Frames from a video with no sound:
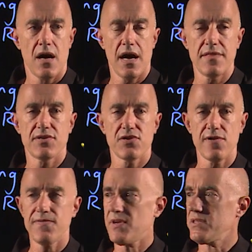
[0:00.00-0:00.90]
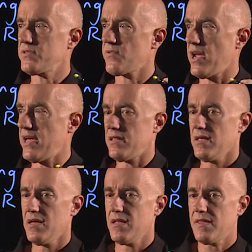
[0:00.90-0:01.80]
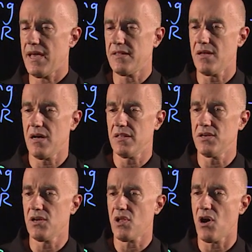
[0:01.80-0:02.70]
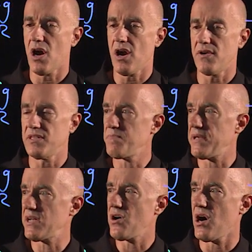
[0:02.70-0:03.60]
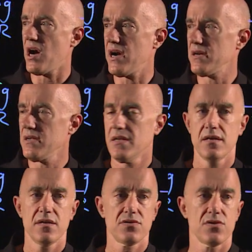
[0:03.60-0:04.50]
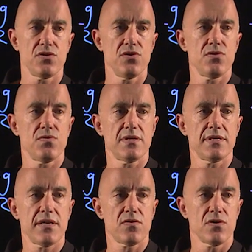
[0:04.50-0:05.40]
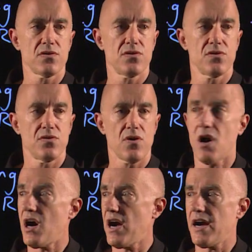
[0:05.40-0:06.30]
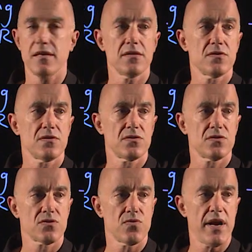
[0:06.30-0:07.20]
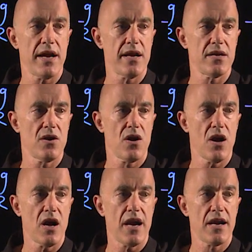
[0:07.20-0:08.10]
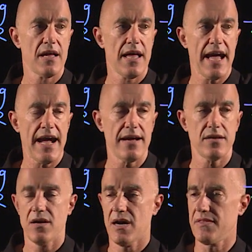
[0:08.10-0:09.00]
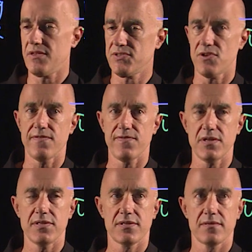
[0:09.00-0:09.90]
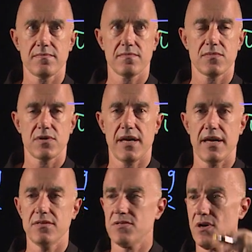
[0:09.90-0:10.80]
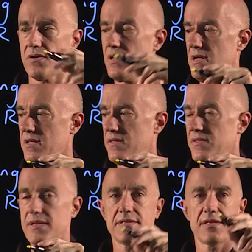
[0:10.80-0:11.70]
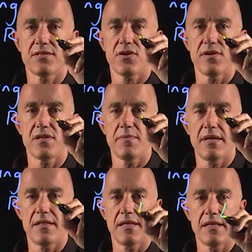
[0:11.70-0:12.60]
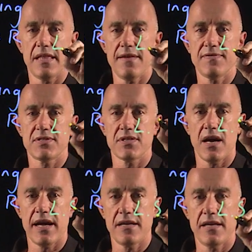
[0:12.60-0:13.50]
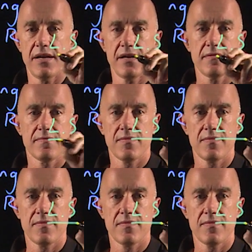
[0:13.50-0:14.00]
on the surface, right? Then uh, little r is big R. So u is equal to r squared r hat on the surface. Okay, so this is going to be the left side here.